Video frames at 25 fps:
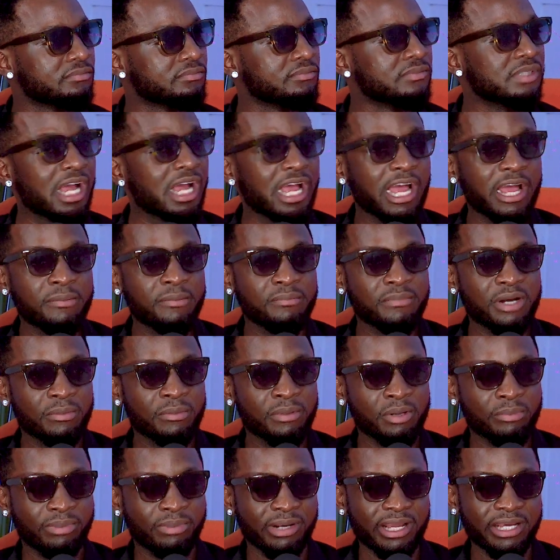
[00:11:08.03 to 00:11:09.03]
I'm
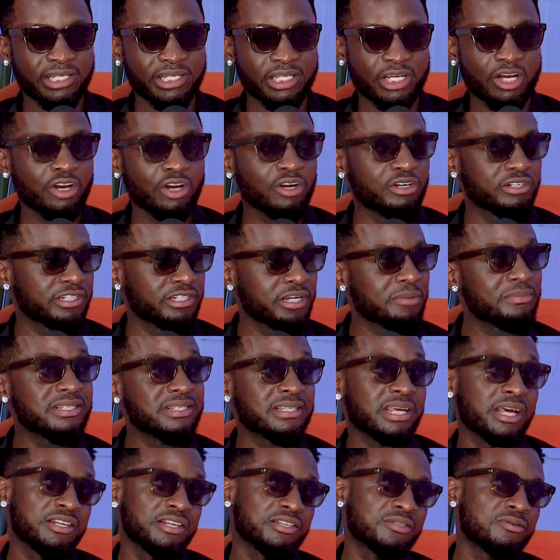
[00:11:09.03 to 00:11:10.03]
applied ecology. I'm a
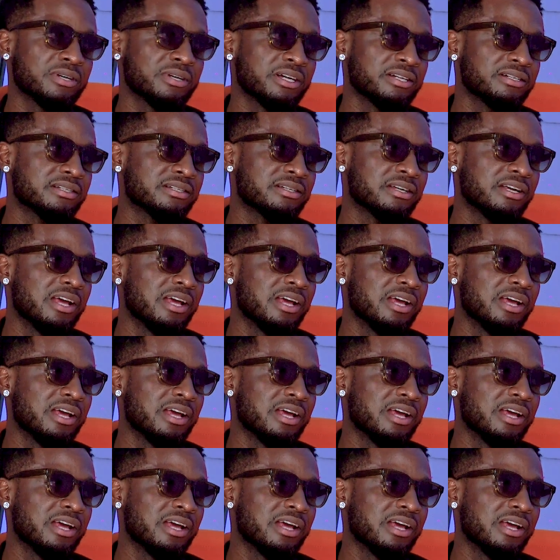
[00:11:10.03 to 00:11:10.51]
science student.